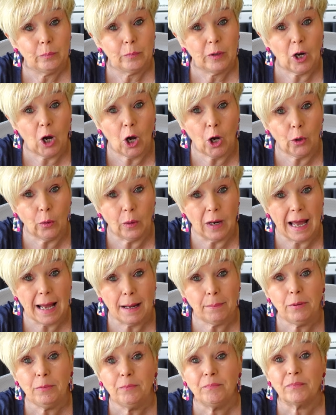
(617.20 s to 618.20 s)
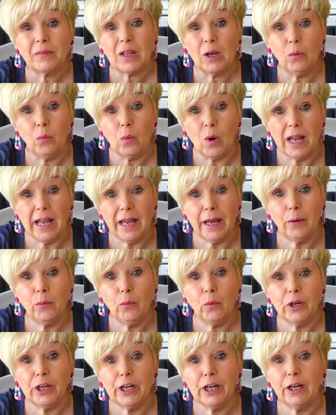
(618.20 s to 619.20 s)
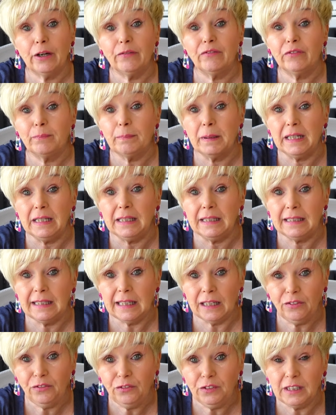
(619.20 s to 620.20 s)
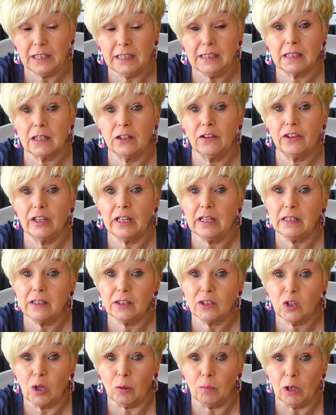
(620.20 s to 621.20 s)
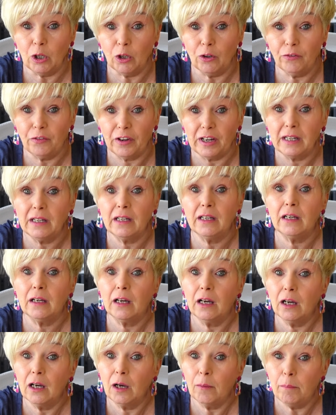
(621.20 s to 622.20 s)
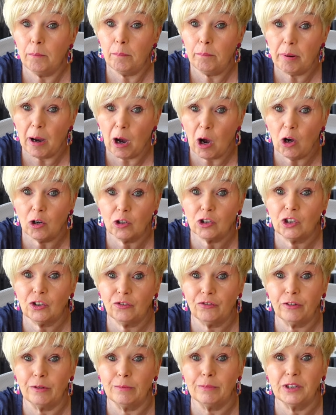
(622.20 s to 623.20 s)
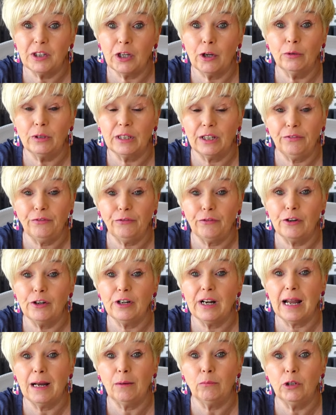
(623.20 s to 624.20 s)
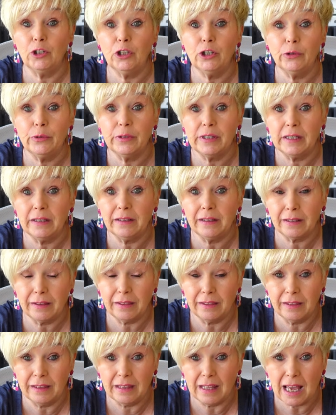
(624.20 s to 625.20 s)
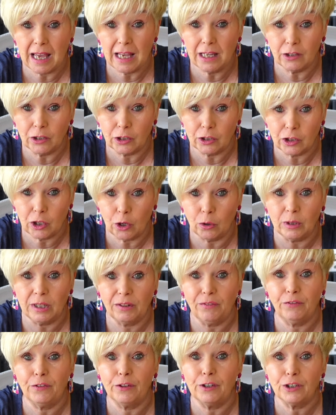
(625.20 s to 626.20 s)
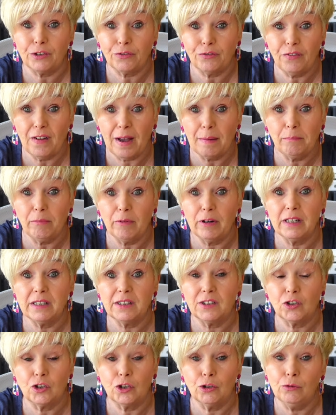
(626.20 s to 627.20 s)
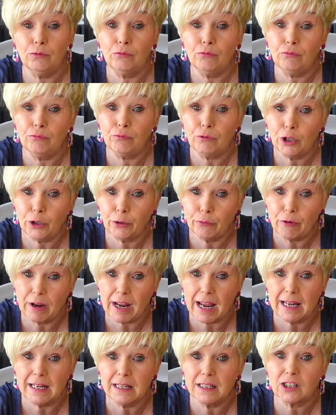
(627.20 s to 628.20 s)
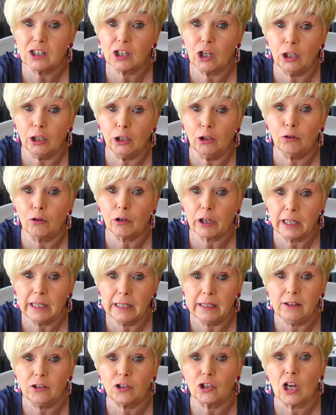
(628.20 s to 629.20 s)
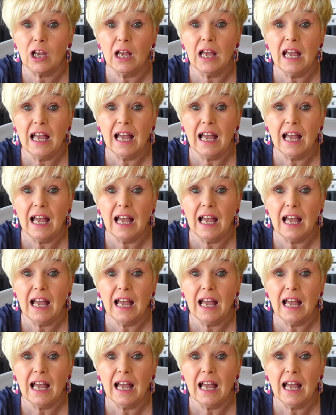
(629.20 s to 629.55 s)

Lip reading: collab where we've been gifted the Summer Lovin box from So Different, and we're using the So Different fabrics to create a look each.